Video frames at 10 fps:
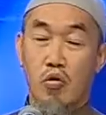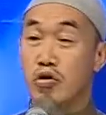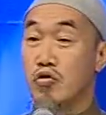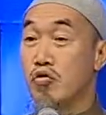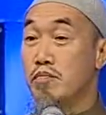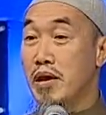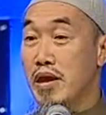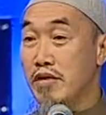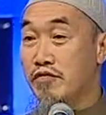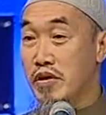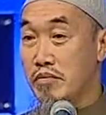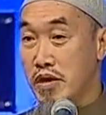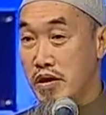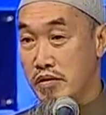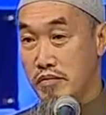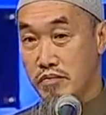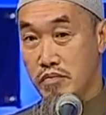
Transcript: O you who believe in me,